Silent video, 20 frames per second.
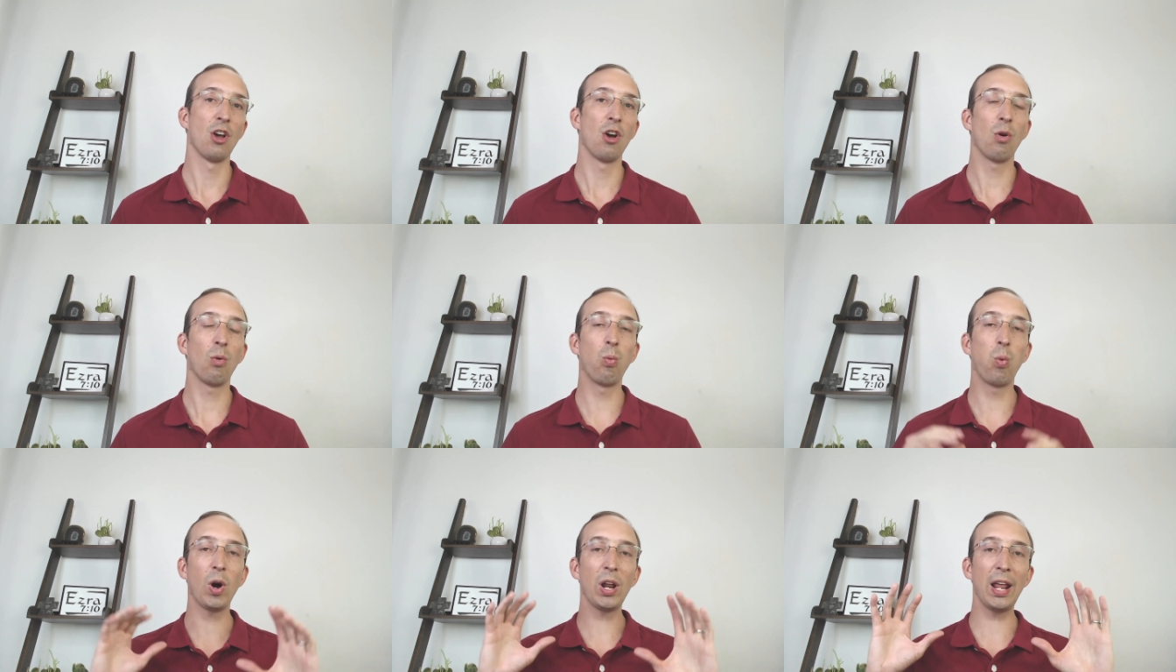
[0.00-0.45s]

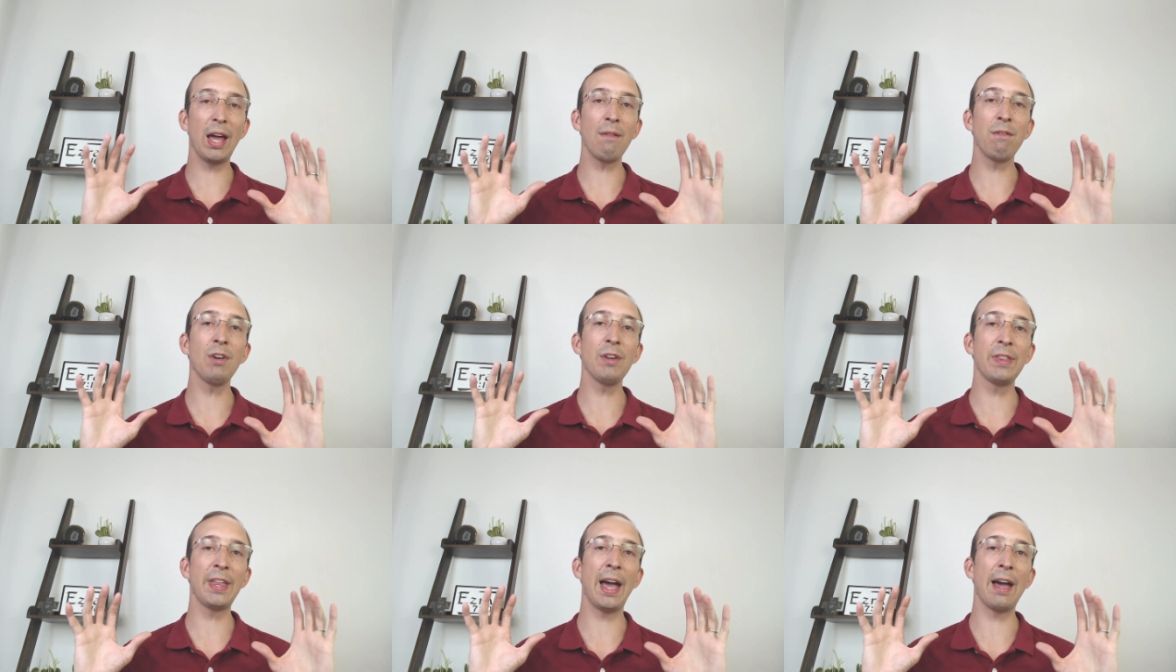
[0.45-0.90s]

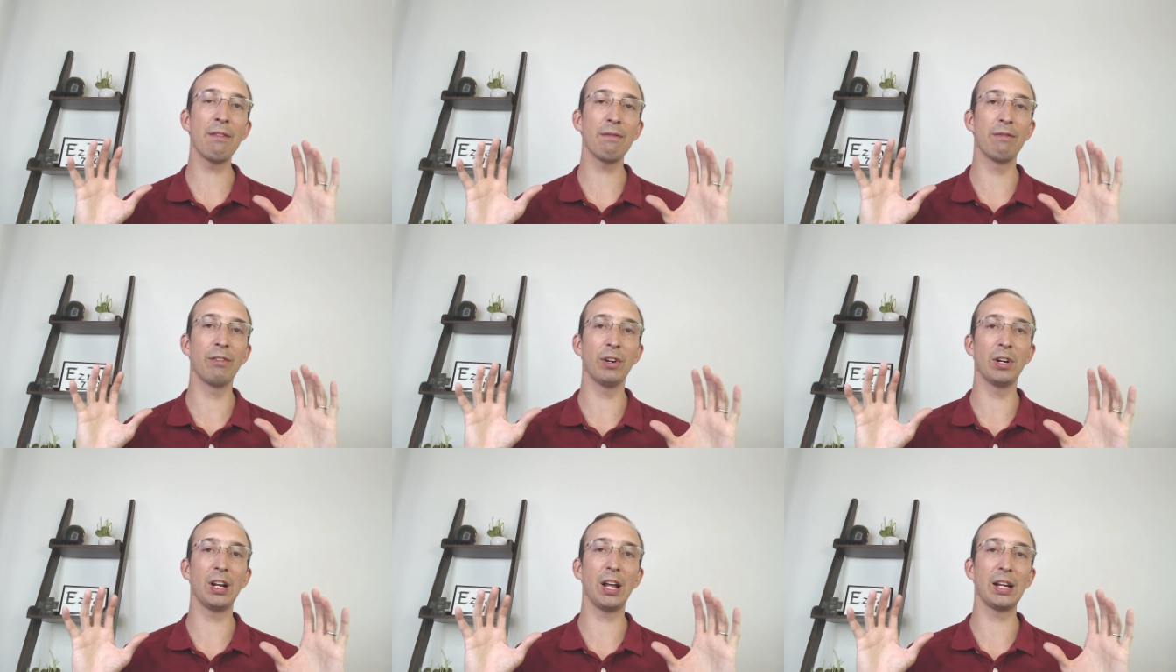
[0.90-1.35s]
Whatever that
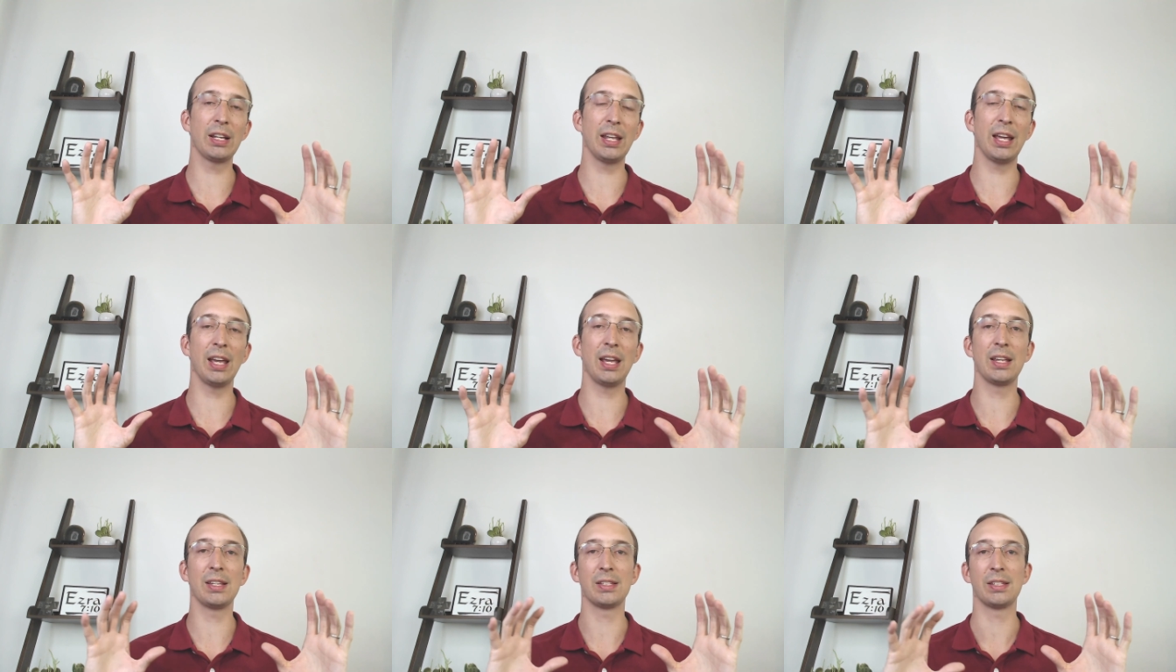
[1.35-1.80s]
verdict
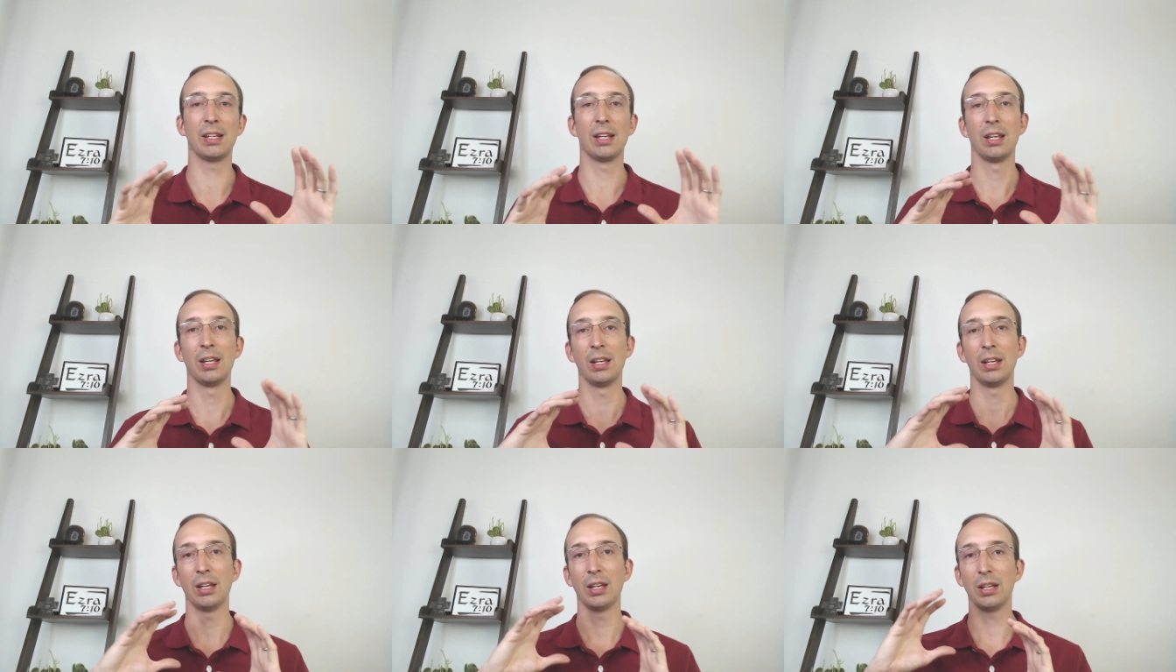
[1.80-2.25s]
is
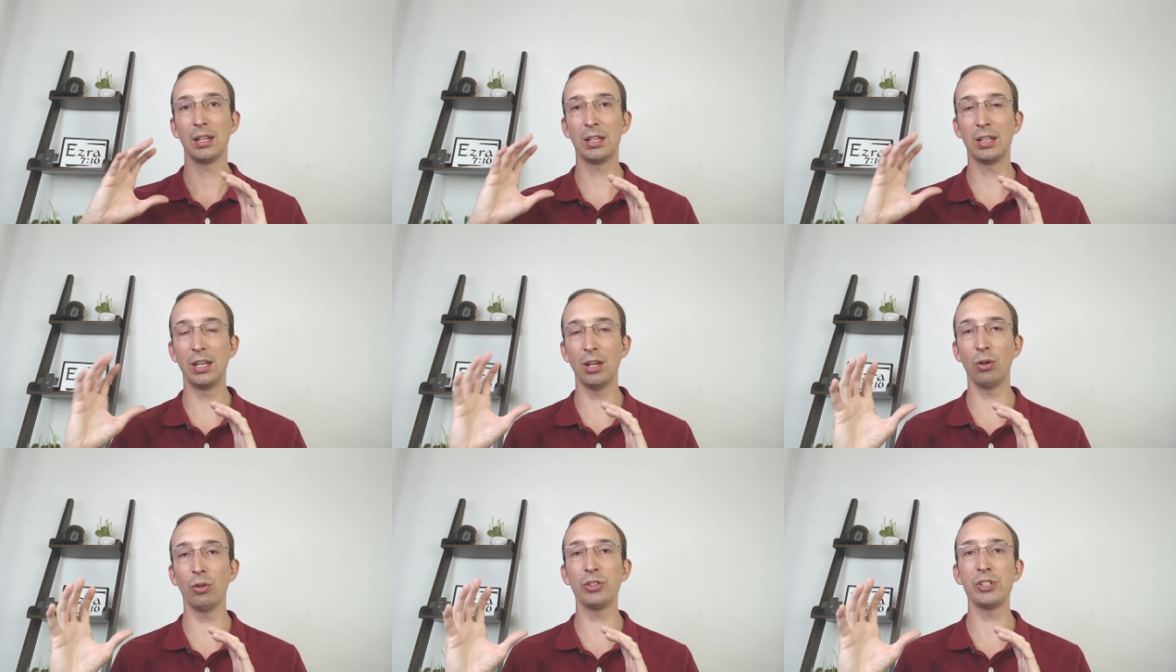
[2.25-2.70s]

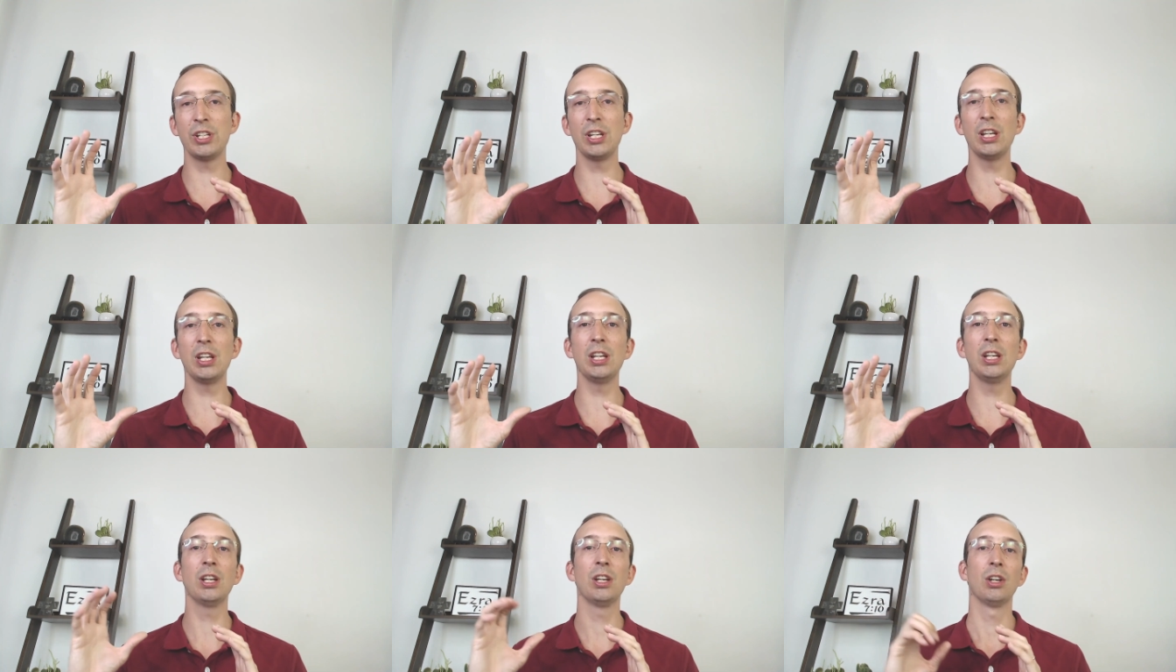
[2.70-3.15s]

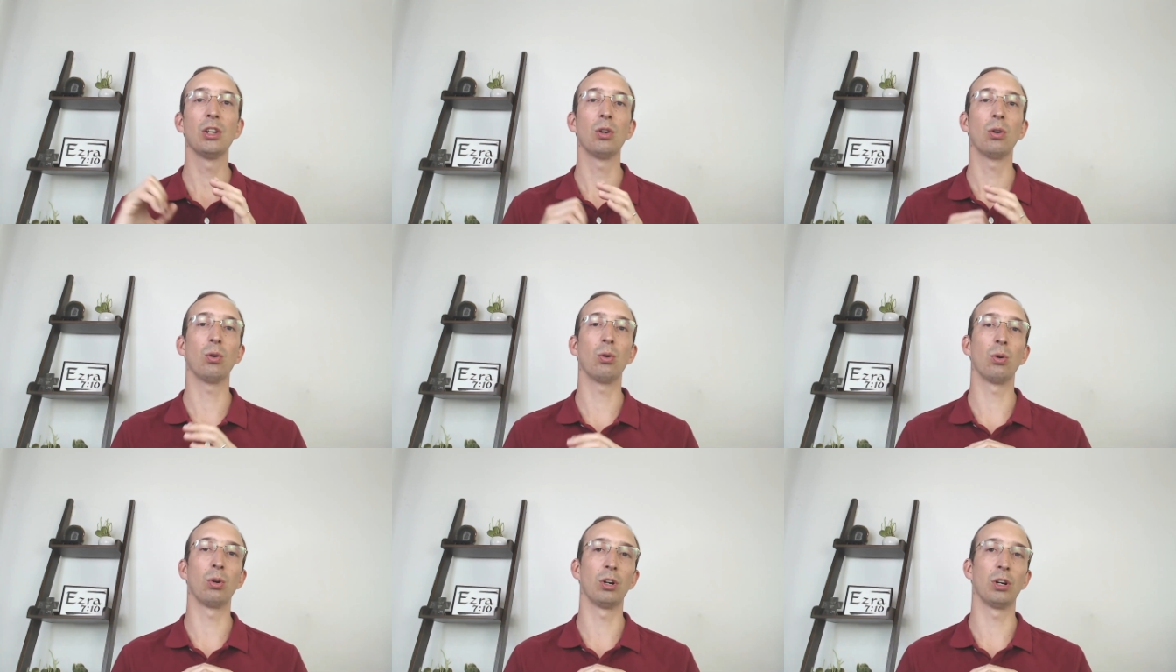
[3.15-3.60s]
guilty
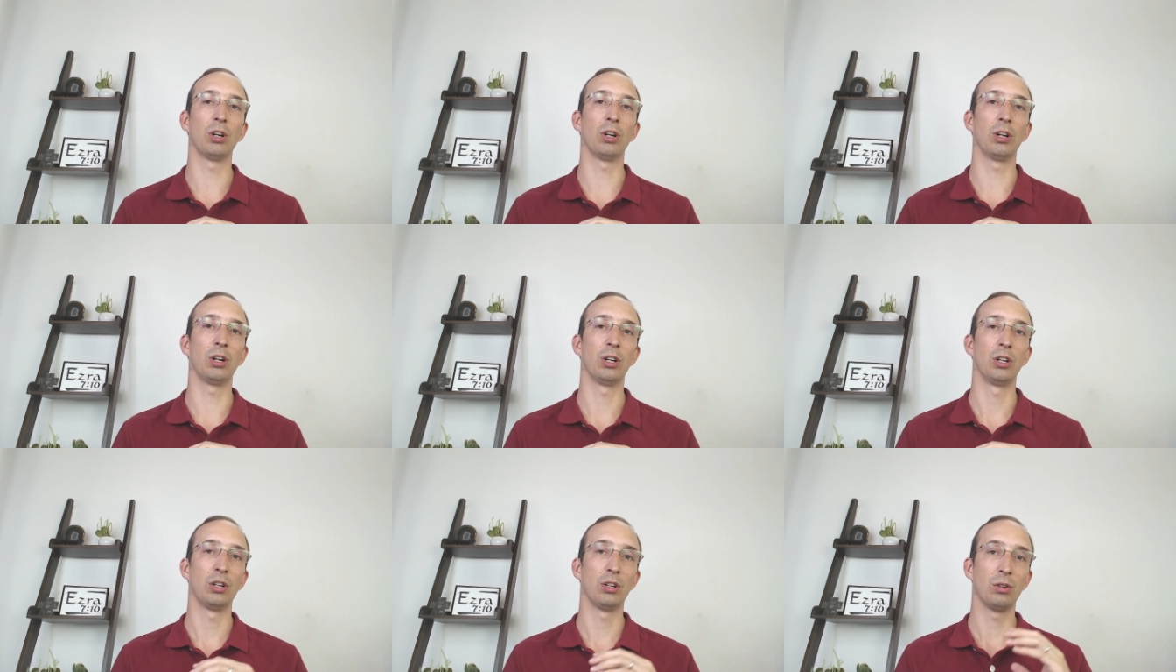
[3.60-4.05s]

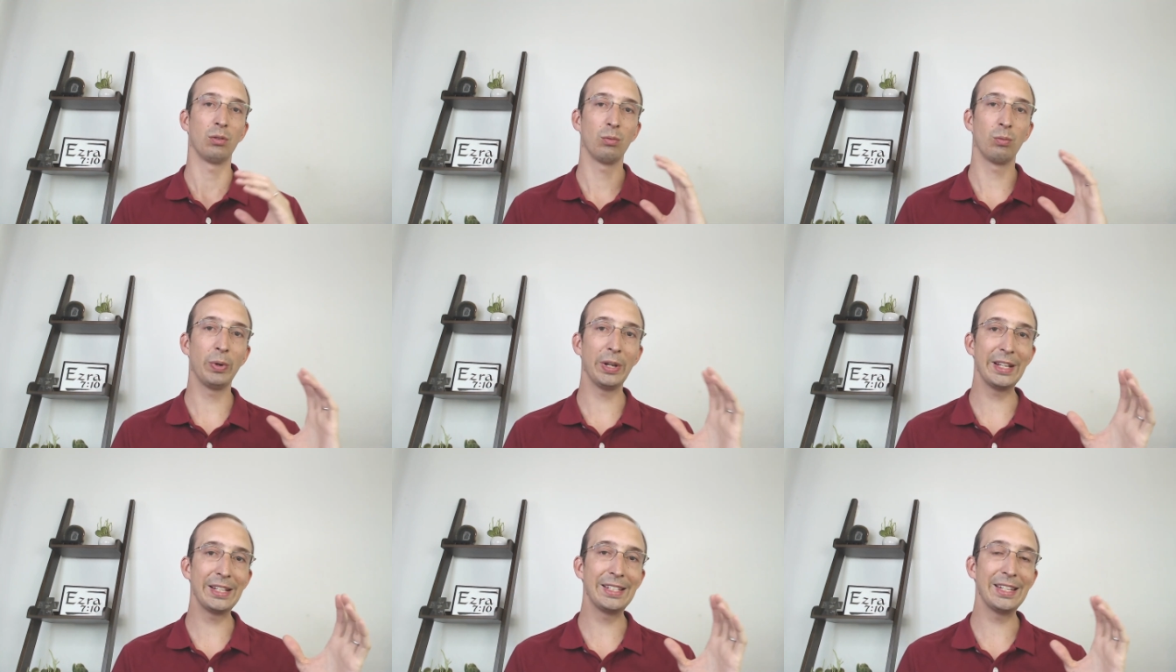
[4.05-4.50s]
or
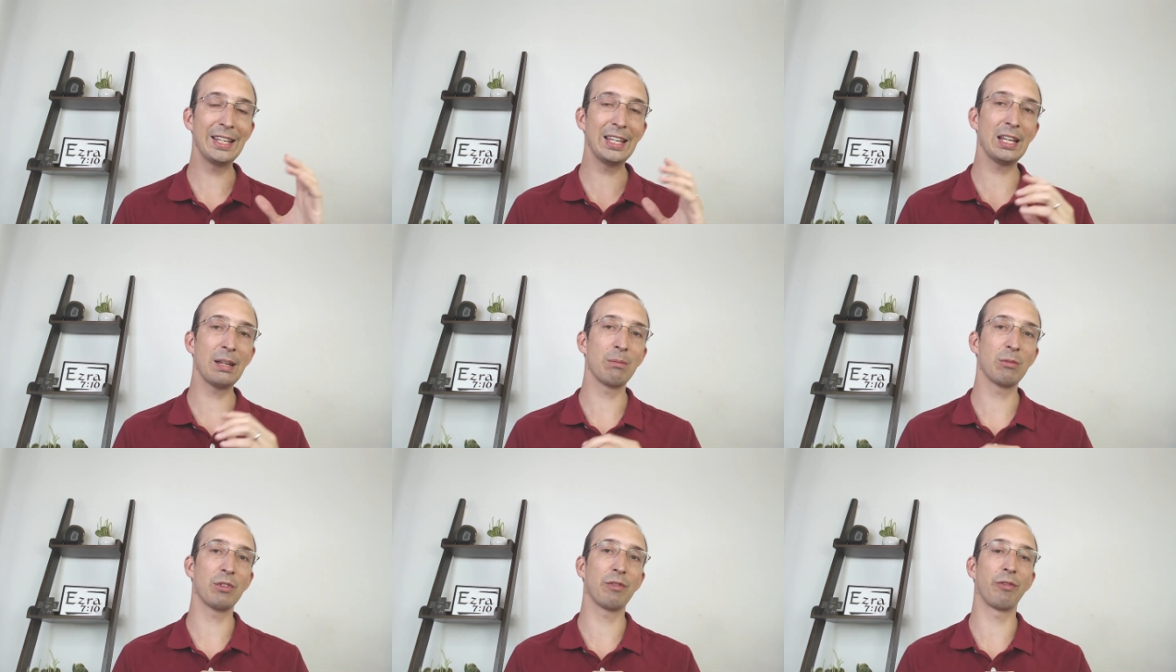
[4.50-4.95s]

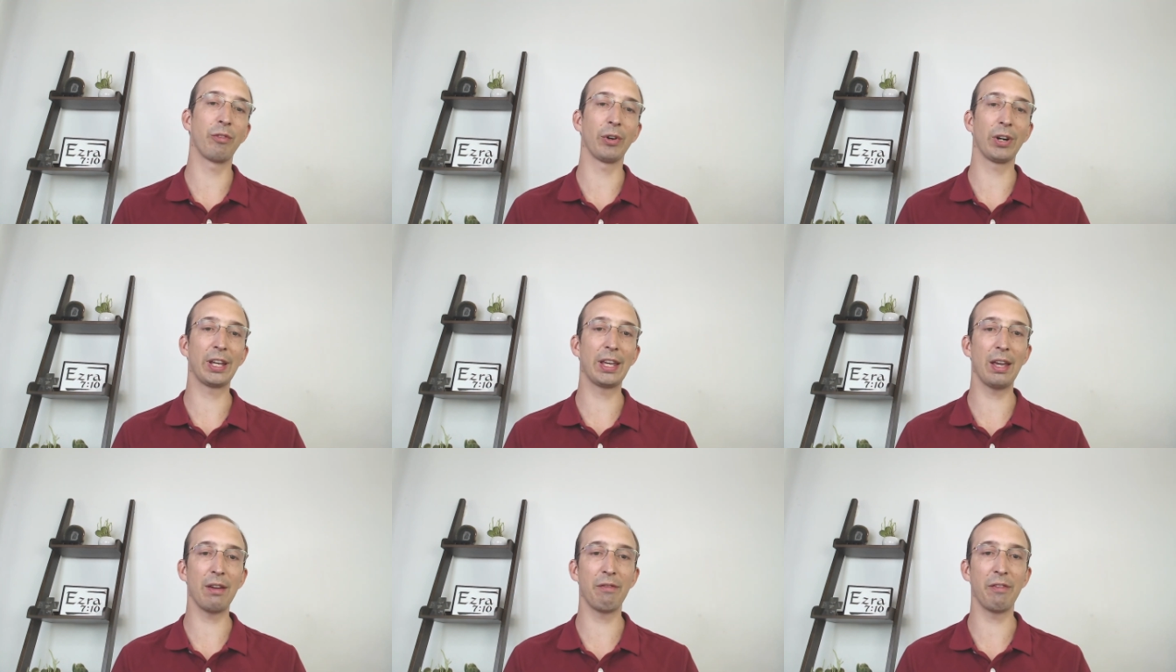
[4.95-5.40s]
redeemed,
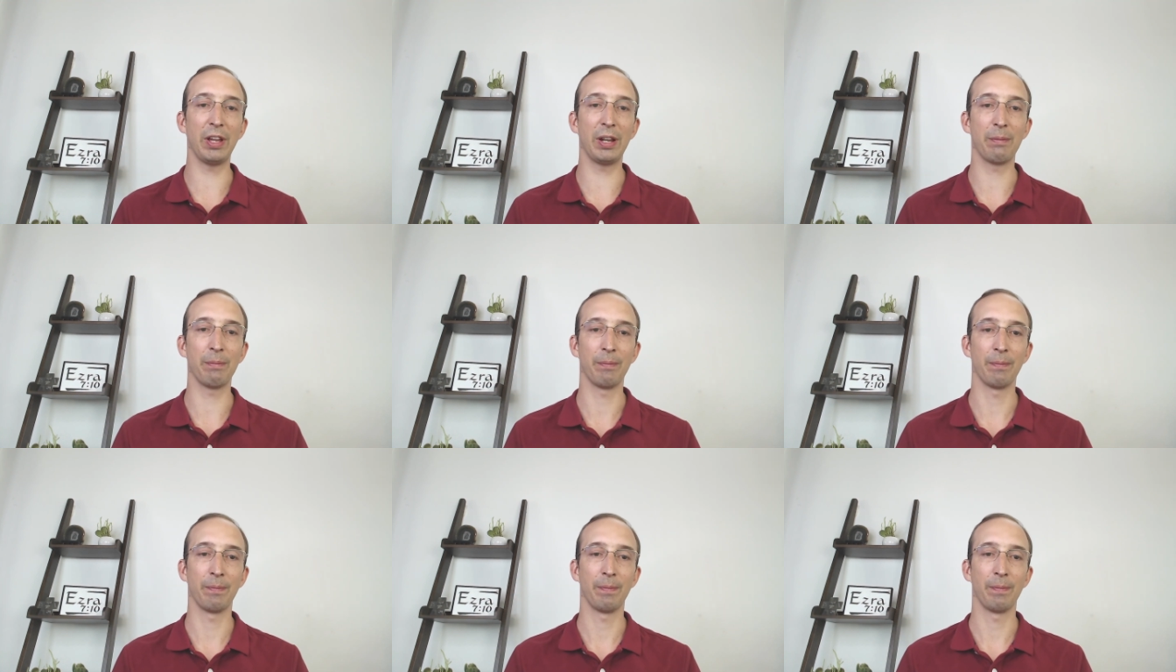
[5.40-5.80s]
forgiven